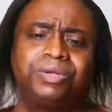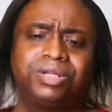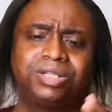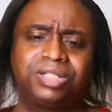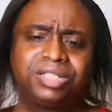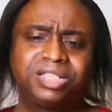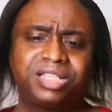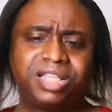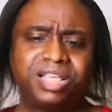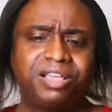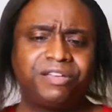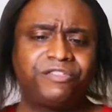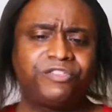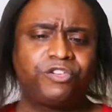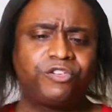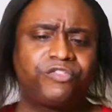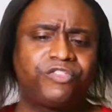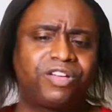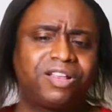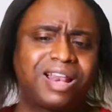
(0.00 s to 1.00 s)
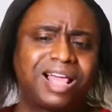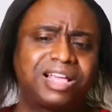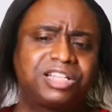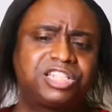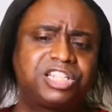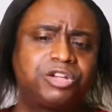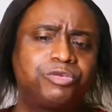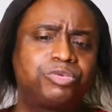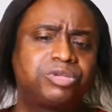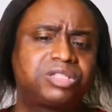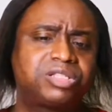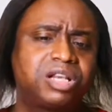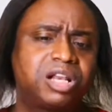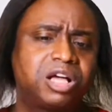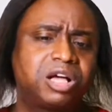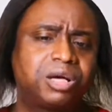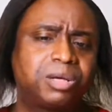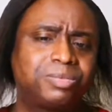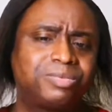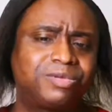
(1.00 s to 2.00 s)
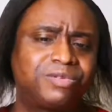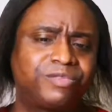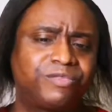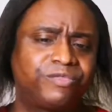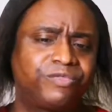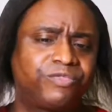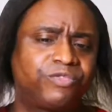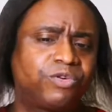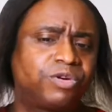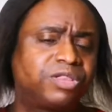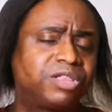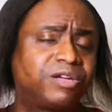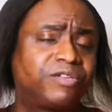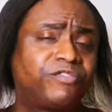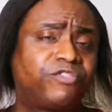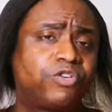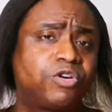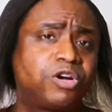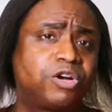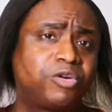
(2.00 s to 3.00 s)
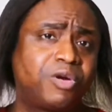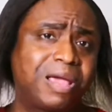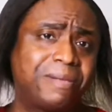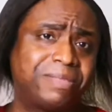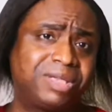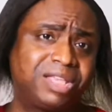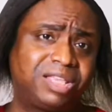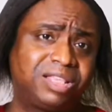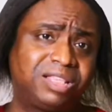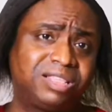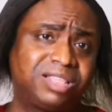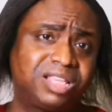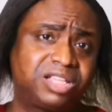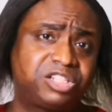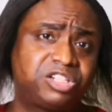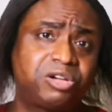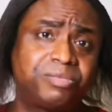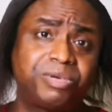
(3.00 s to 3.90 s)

See if you feel like she was snubbed for a Grammy this year,